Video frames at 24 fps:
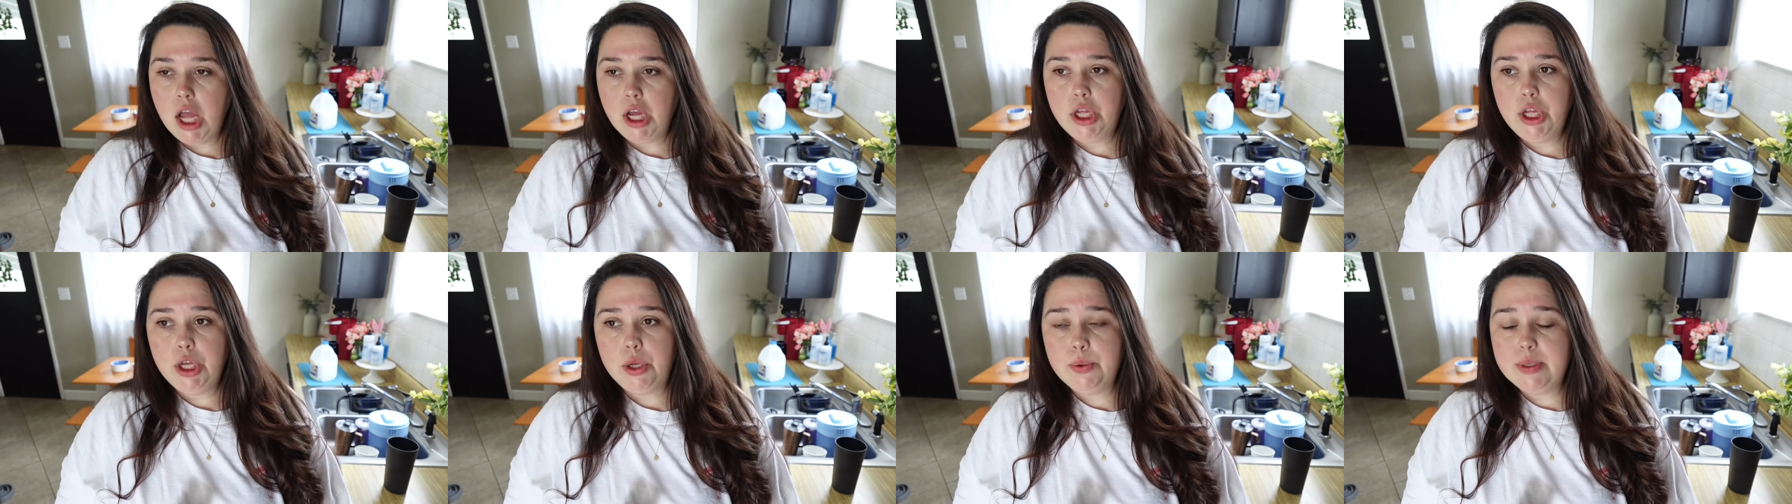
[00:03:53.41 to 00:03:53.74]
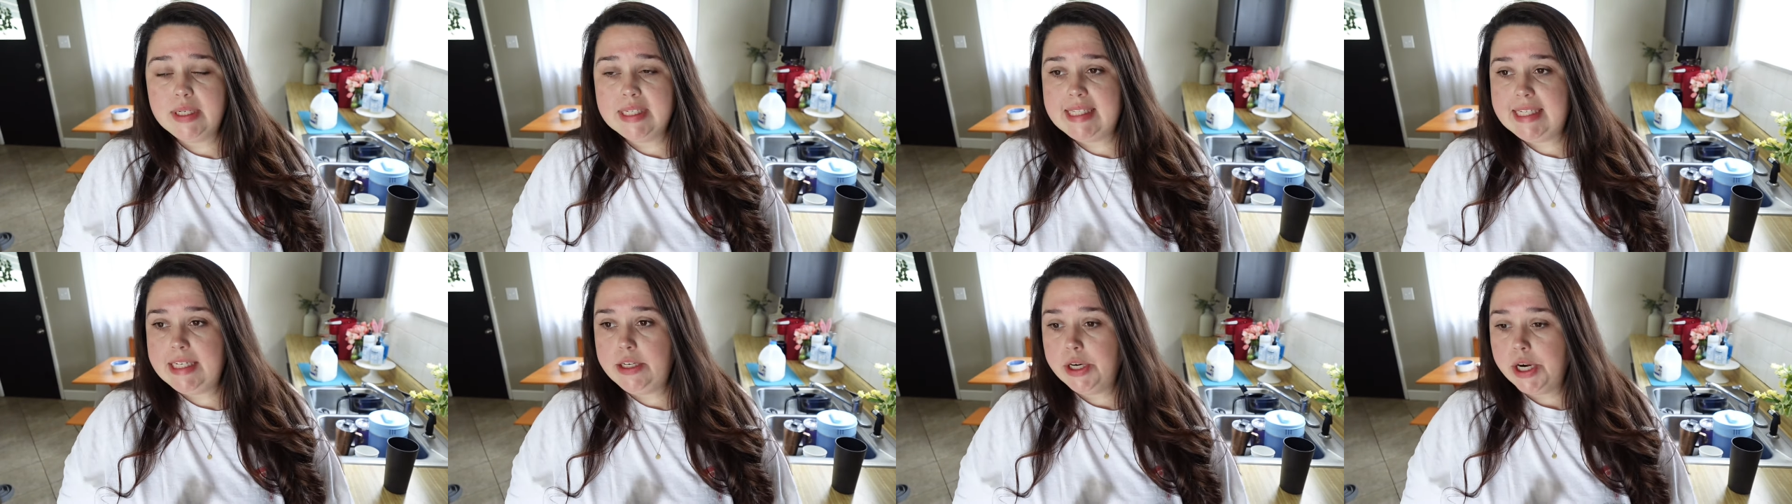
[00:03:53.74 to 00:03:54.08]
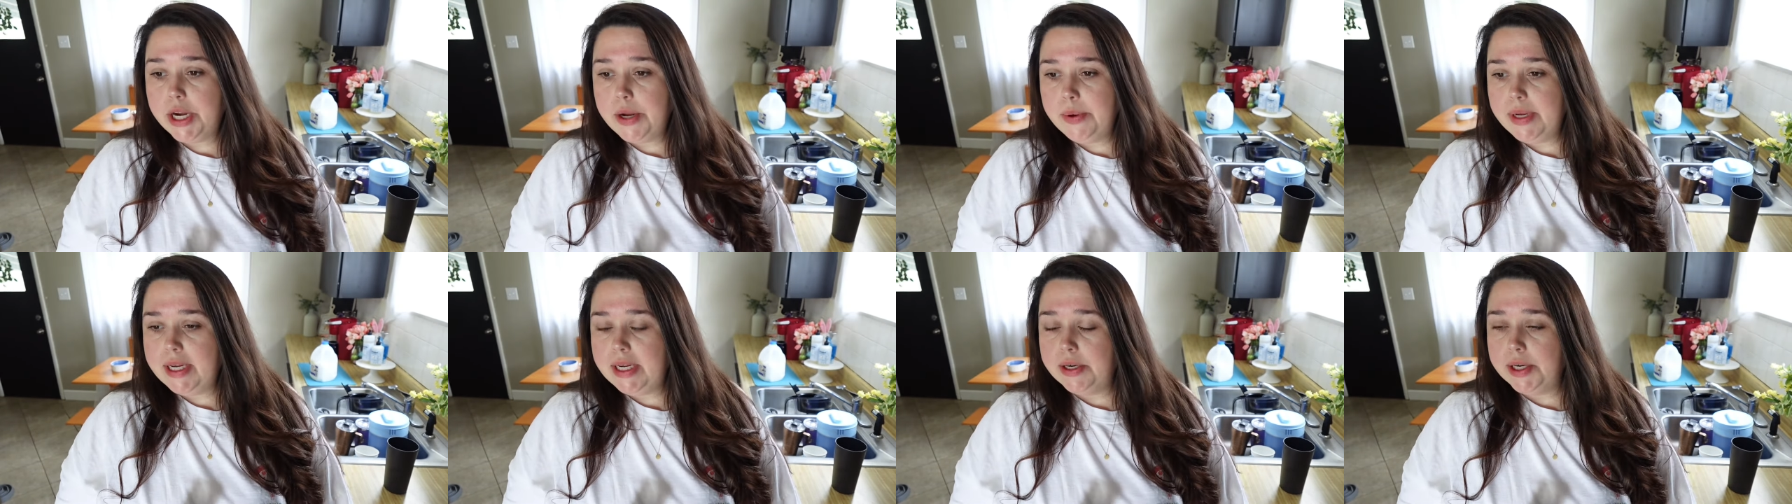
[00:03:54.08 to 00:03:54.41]
Coke
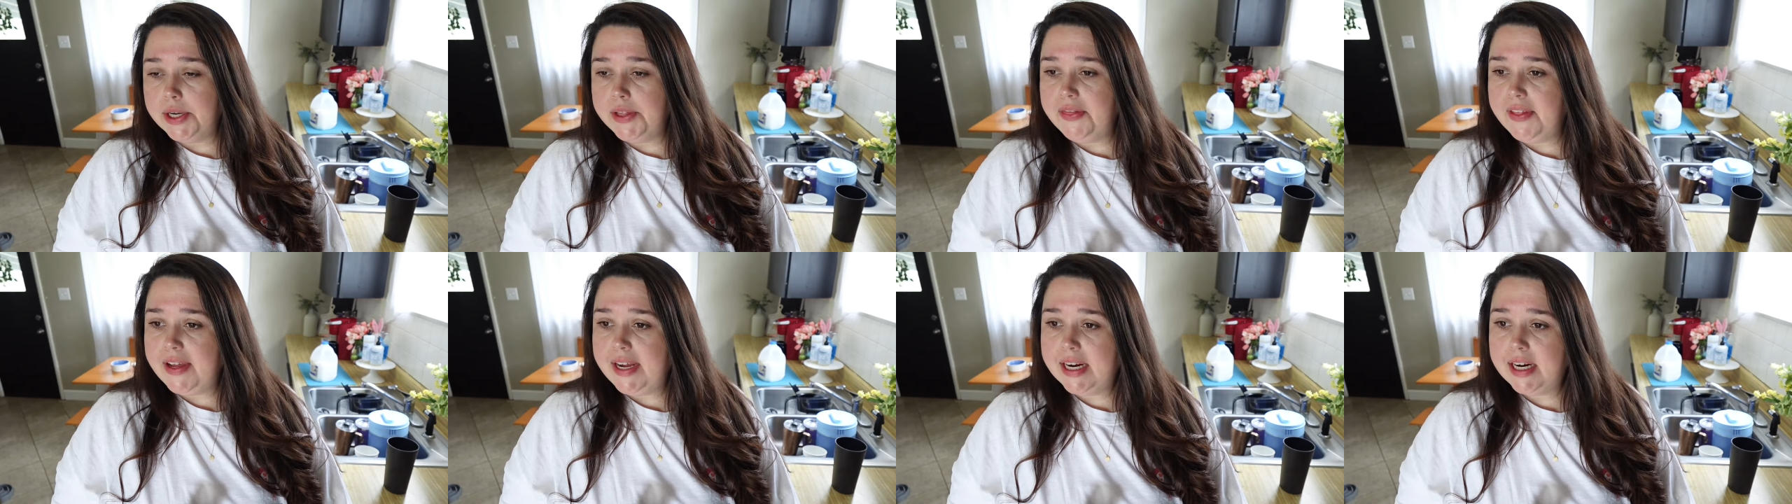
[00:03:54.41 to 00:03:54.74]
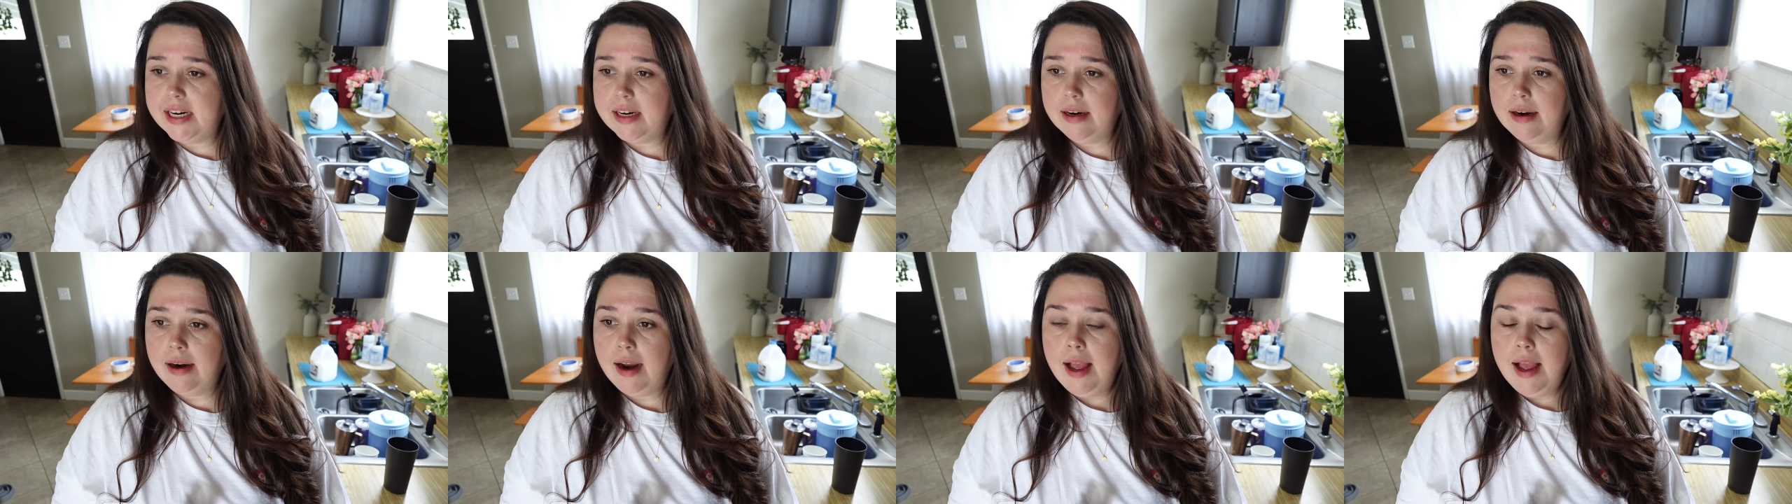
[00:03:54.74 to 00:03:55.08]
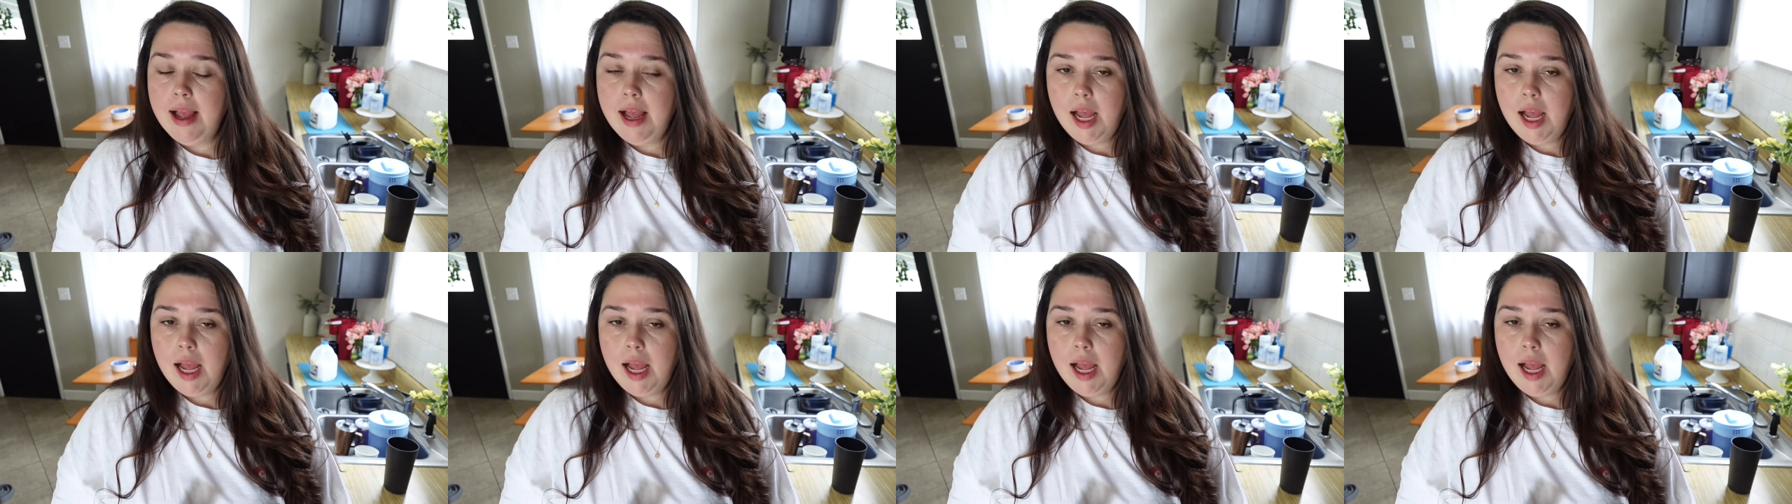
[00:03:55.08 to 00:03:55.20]
Zero here and there.